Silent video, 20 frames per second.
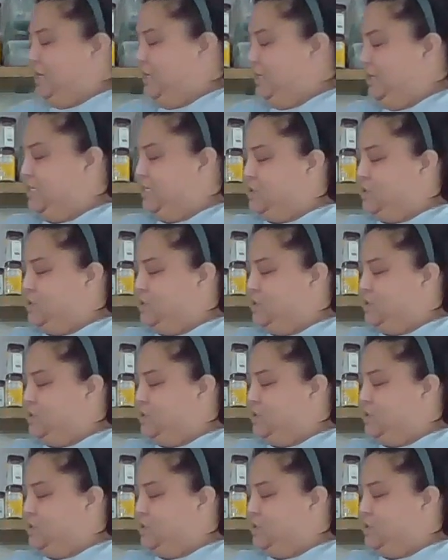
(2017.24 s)
And then this one,
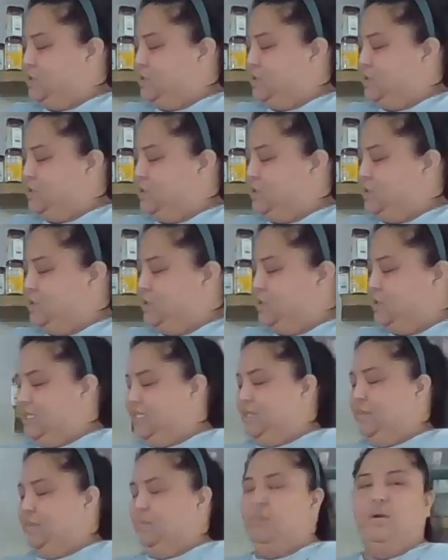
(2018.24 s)
the
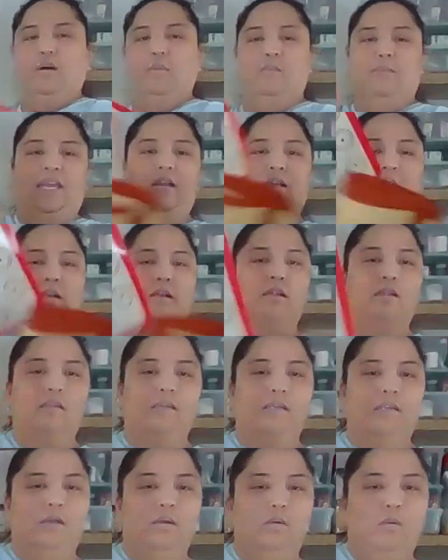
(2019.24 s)
Simple Baker
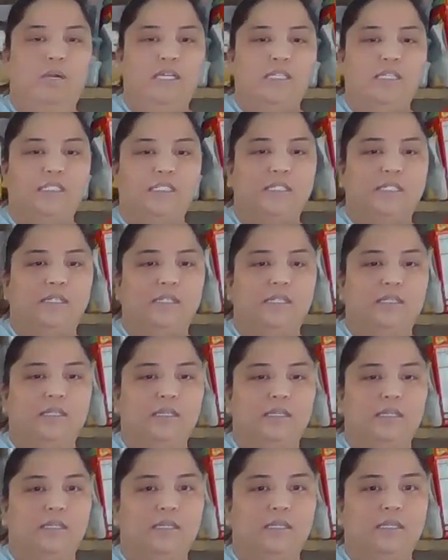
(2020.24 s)
ones.
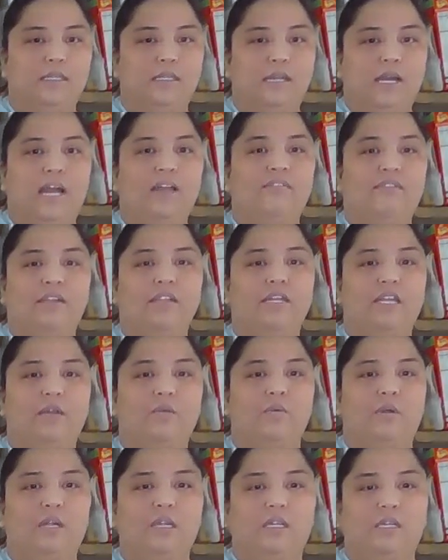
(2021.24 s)
I found that it
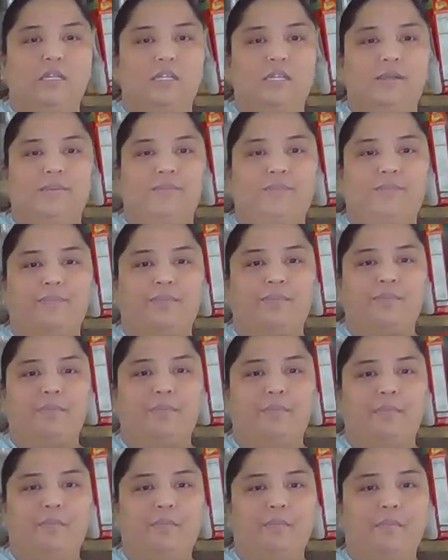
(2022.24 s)
worked.
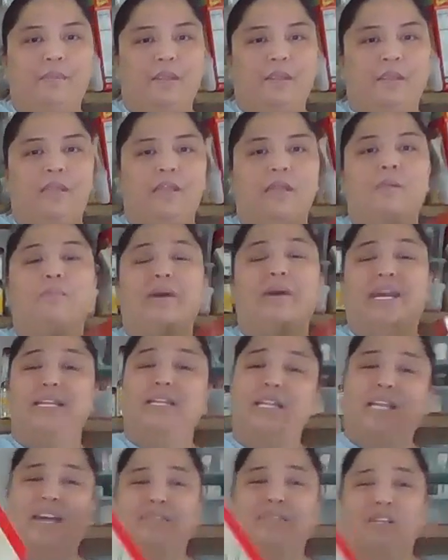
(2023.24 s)
But I
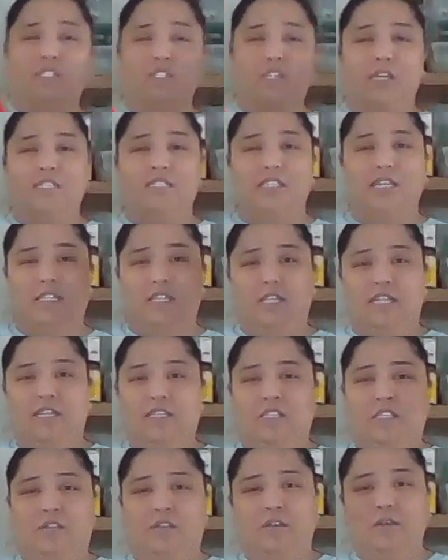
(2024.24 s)
did have to adjust, like
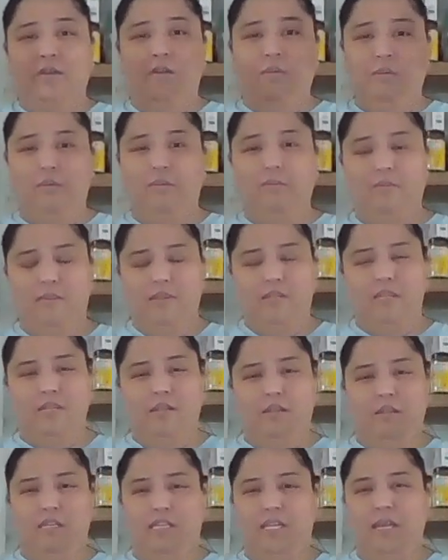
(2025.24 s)
these two,
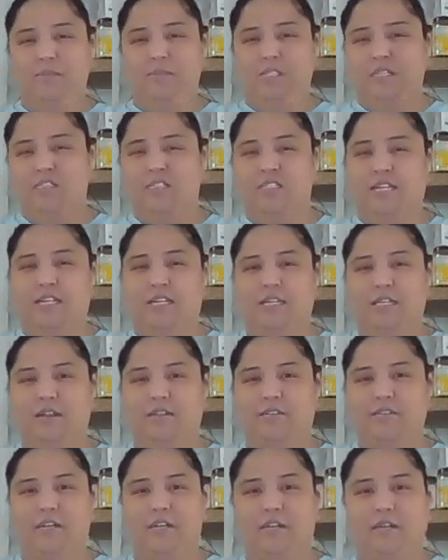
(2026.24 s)
the temps are slightly
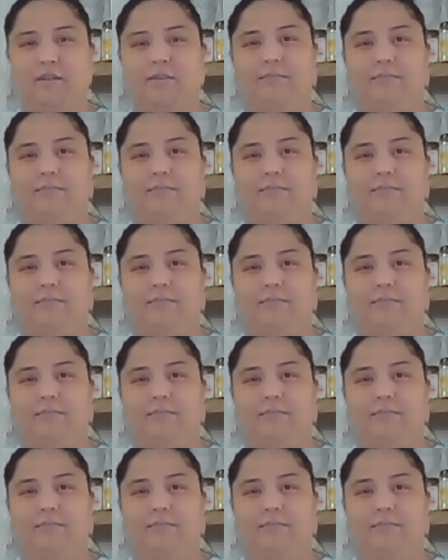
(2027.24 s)
different.